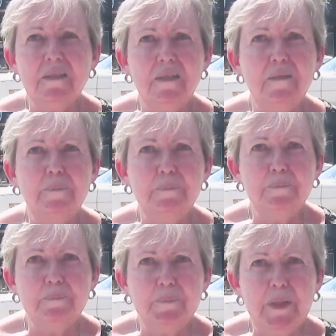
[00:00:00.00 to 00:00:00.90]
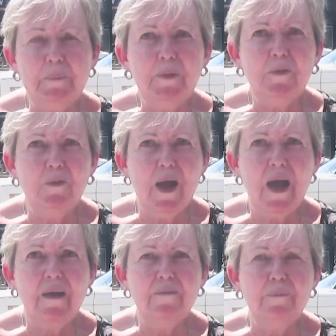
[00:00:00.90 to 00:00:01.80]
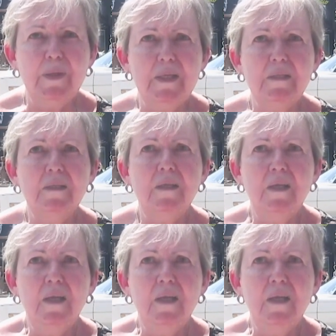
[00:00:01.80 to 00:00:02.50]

the people who have been